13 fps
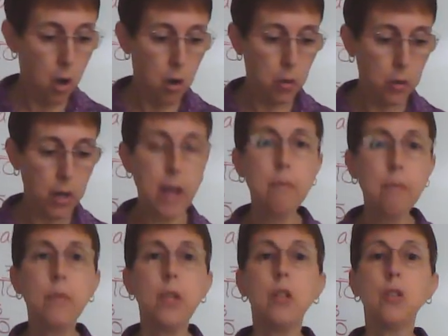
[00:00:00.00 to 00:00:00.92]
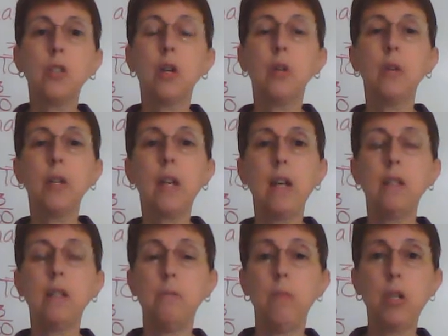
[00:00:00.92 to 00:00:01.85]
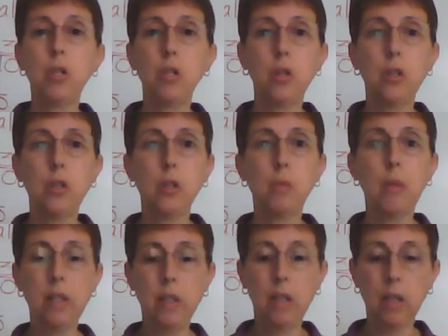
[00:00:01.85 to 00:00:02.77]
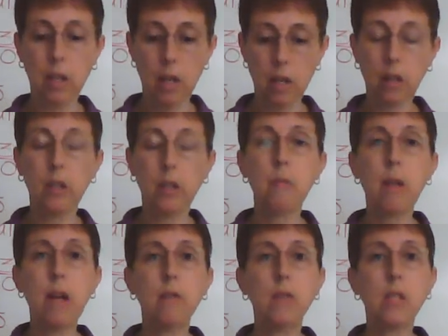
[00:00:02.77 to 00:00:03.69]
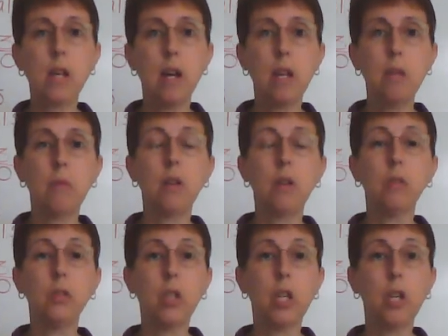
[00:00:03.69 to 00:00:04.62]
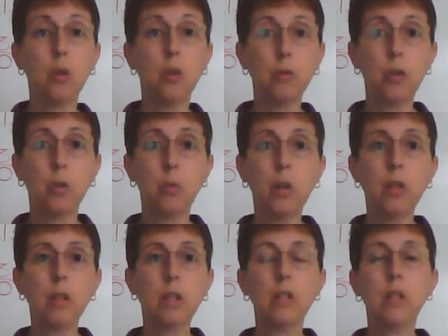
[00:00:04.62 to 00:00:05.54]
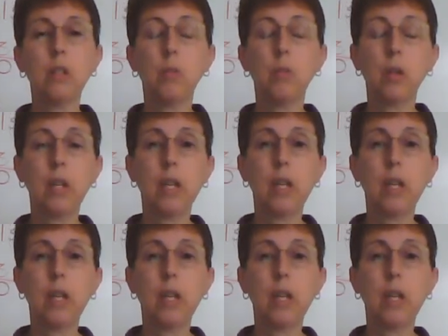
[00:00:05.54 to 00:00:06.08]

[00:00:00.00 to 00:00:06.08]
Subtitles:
Okay, so again, make sure you're spending a good amount of time looking over your work, working